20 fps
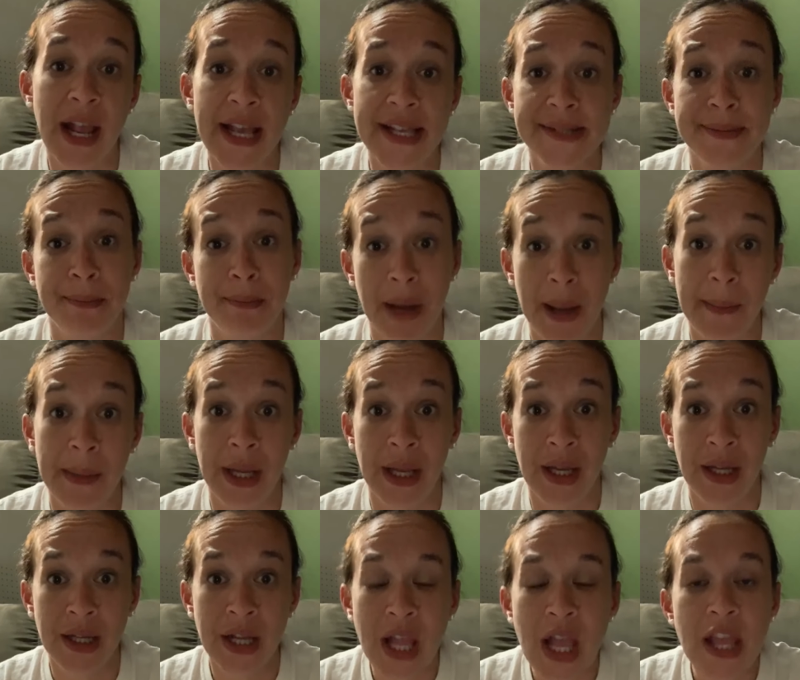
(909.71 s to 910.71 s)
as
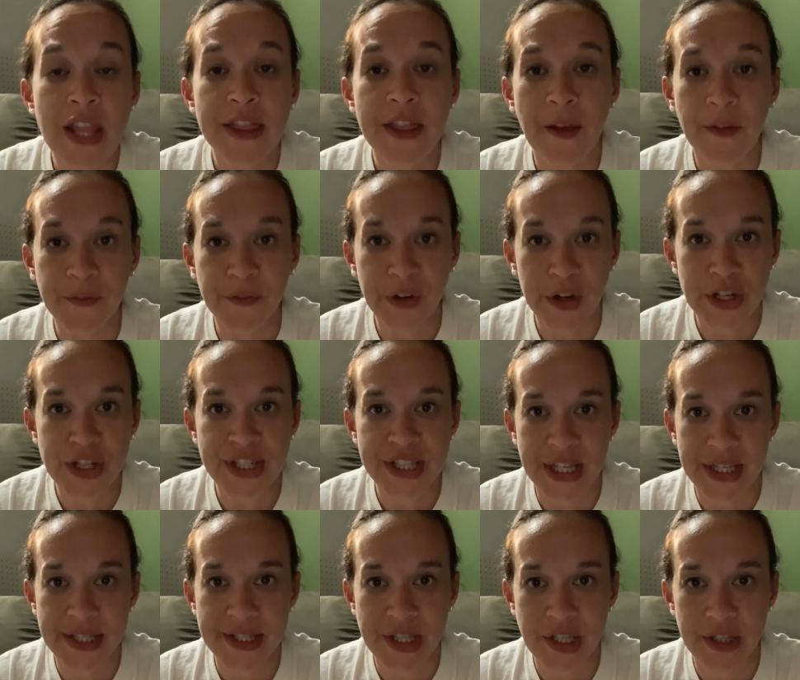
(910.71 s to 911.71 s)
mama, the first
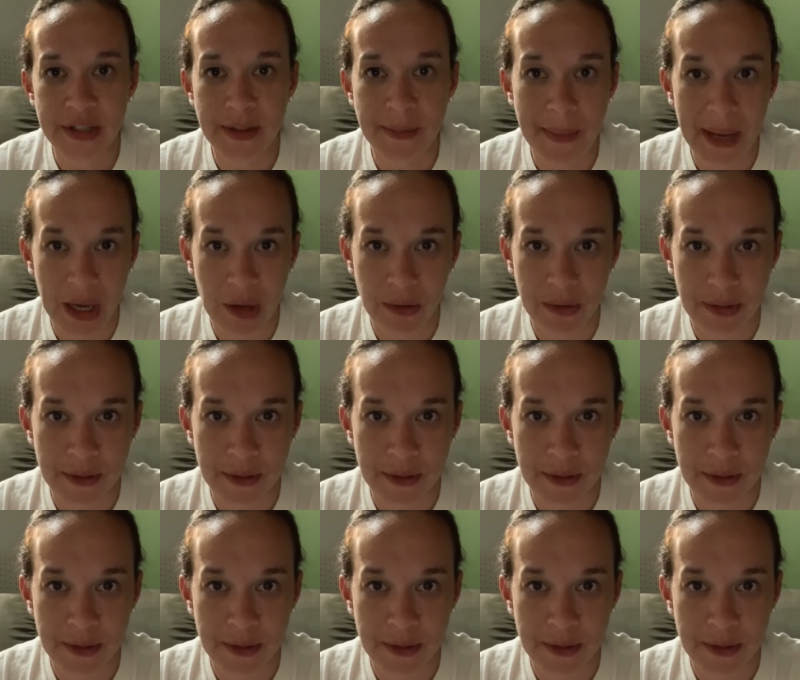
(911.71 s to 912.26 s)
kiss on the mouth.